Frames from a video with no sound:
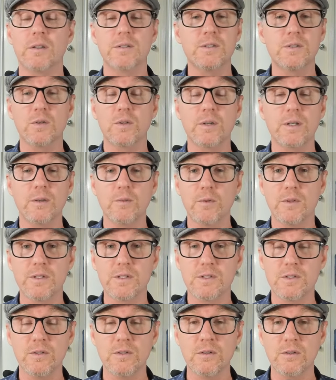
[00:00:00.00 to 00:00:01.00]
I was talking with a
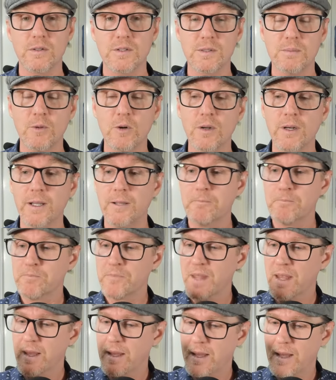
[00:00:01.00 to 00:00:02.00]
student this morning
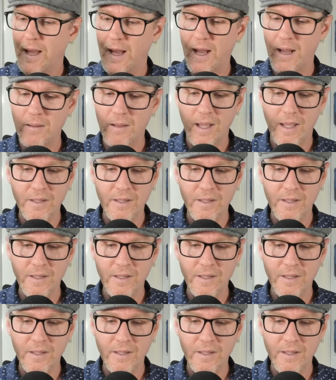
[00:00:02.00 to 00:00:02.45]
uh,